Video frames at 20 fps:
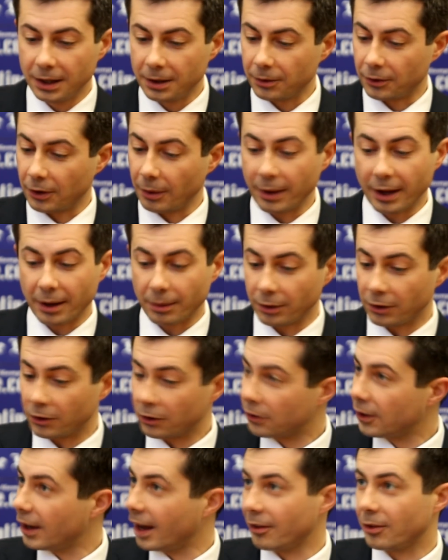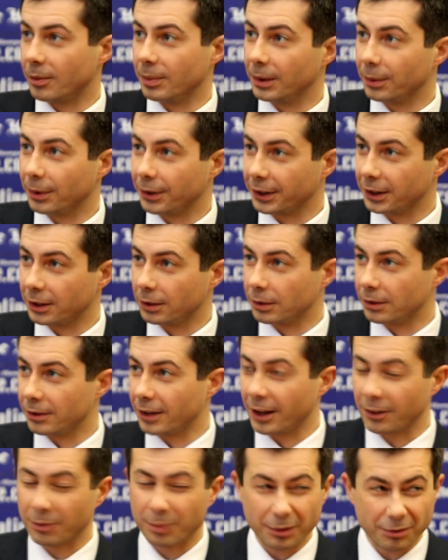Some of that we just have to be willing to
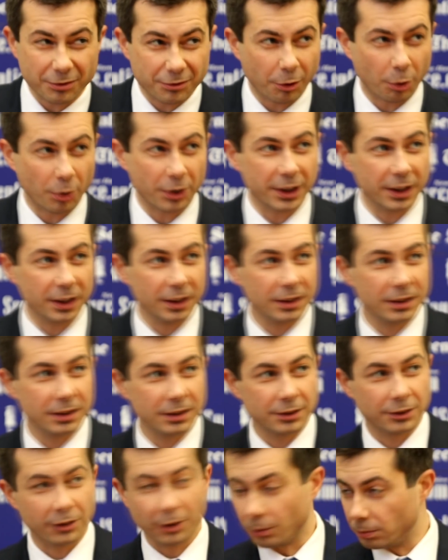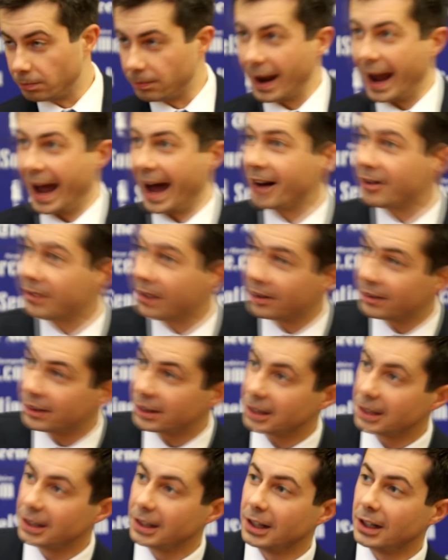invest, but 40, so half of
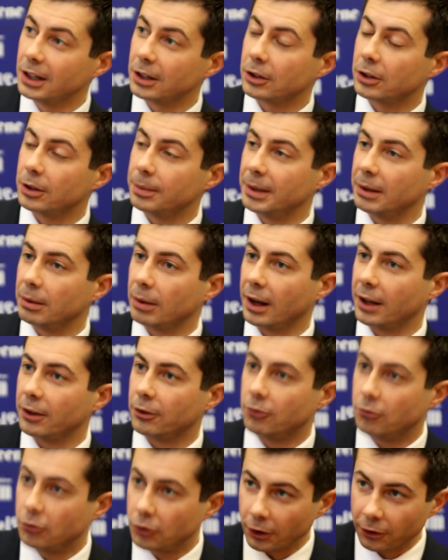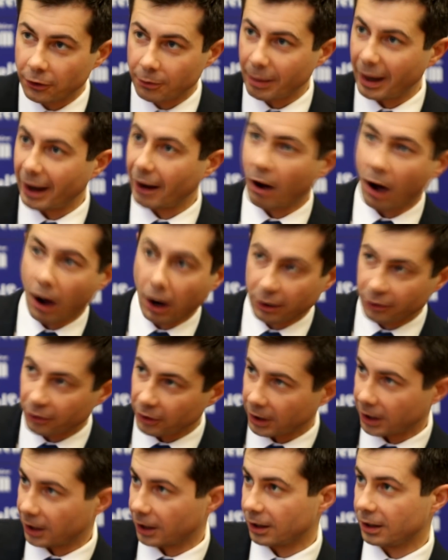it, could be raised just by
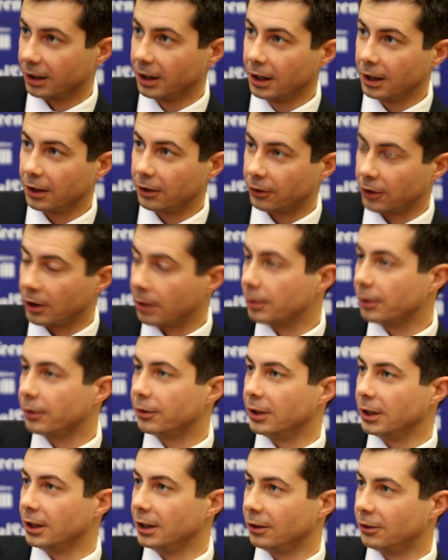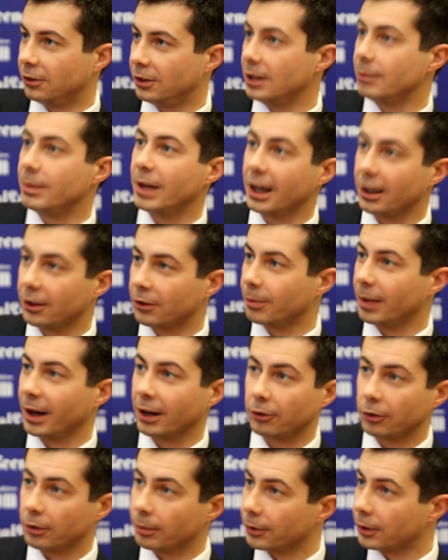auctioning some of the C-band
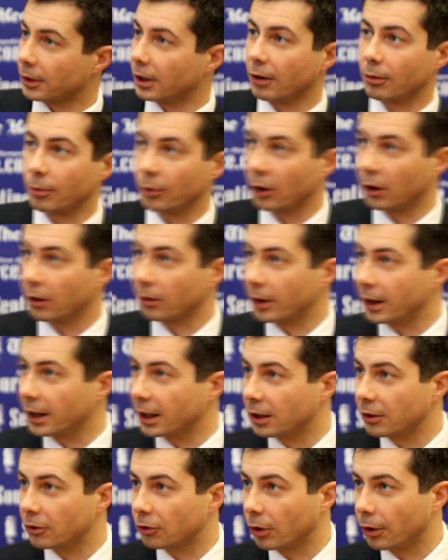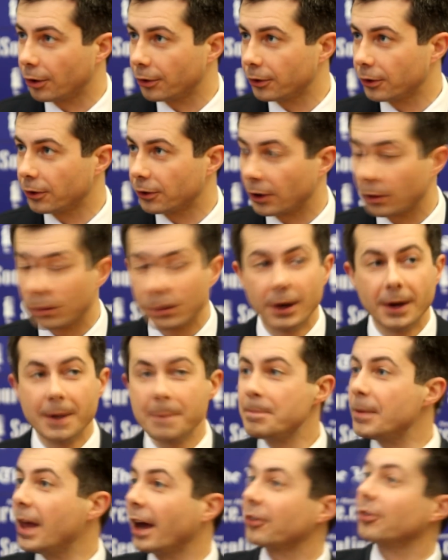spectrum the government already controls. So
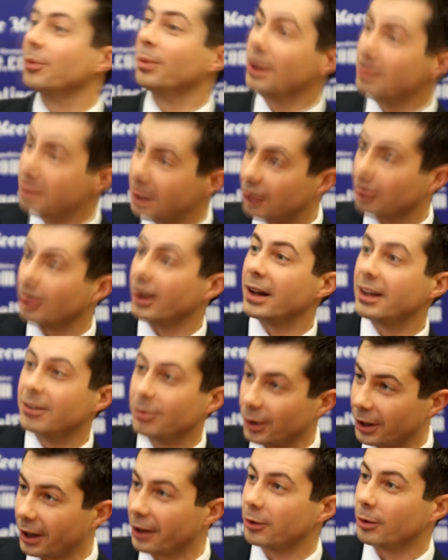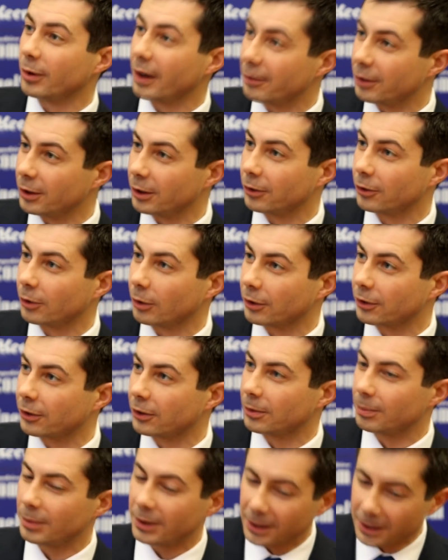yes, we can be creative with other revenue
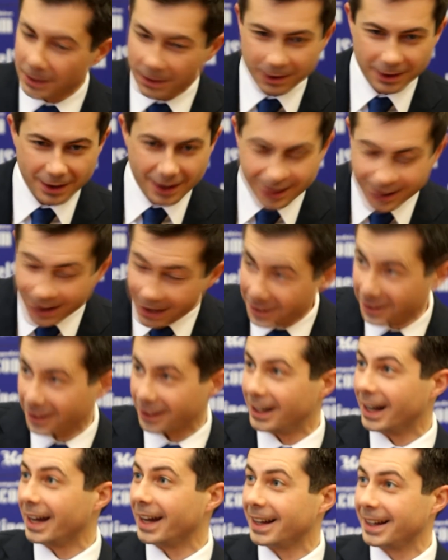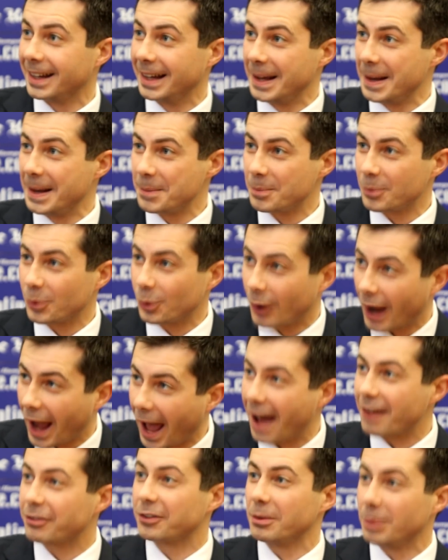sources, but at the end of the day, we
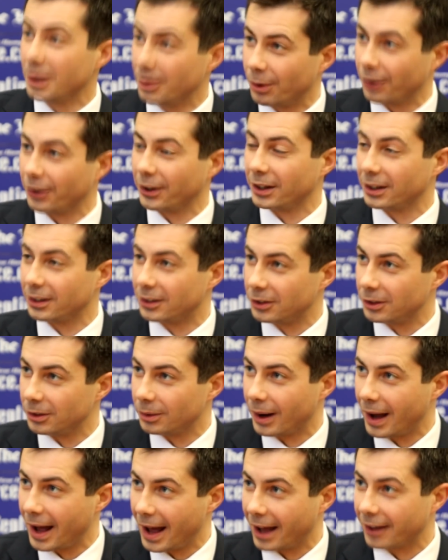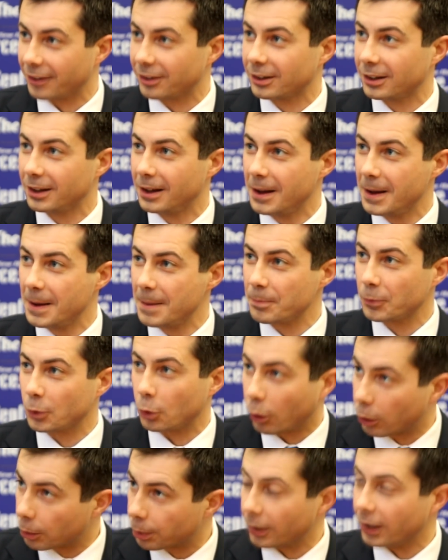have to be willing to ask
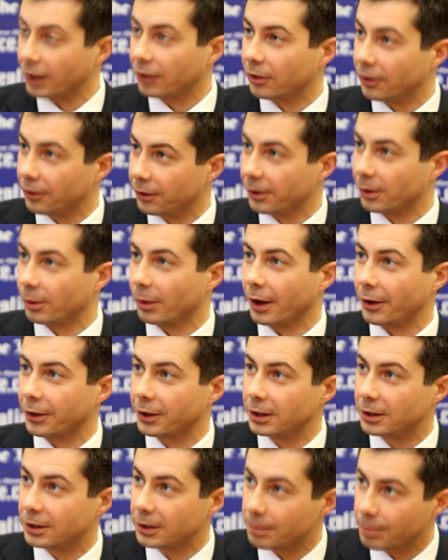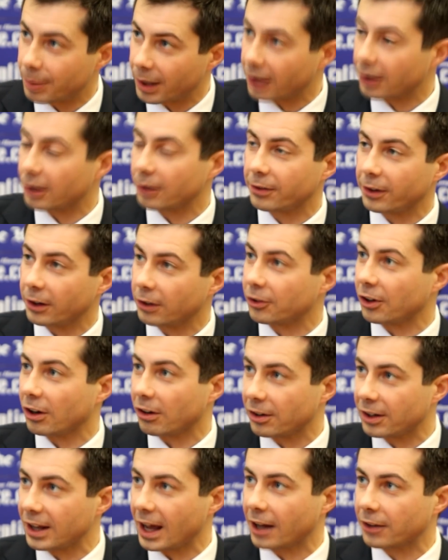corporations and the wealthy to pay their fair
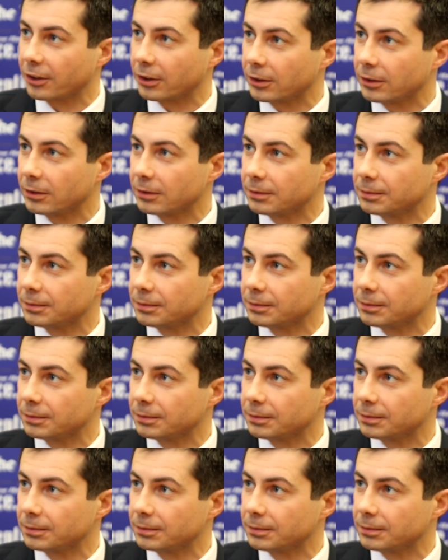share in taxes.